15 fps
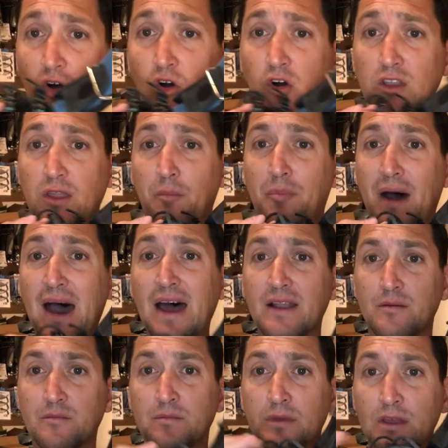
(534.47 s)
on the
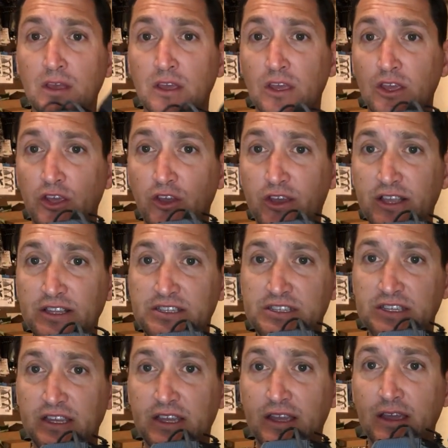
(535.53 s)
bottom, you can
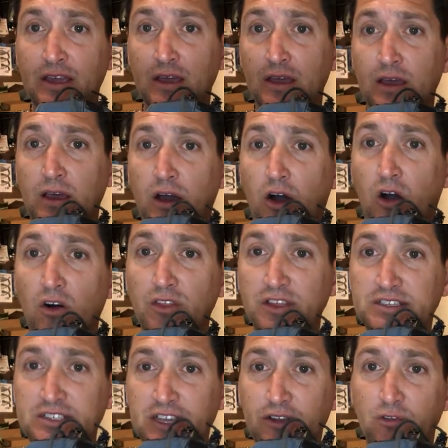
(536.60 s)
see all
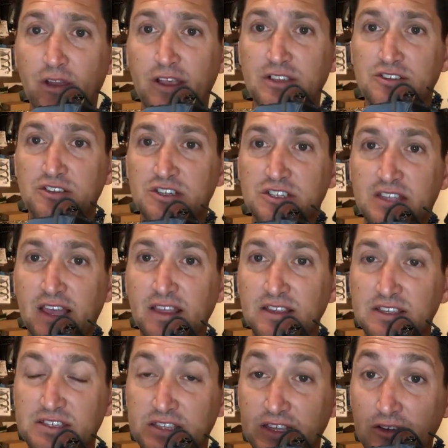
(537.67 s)
the D-rings are
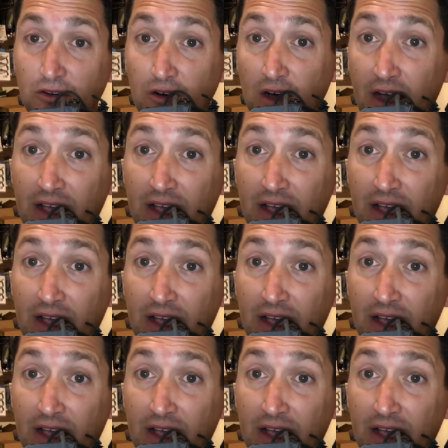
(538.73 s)
stainless steel.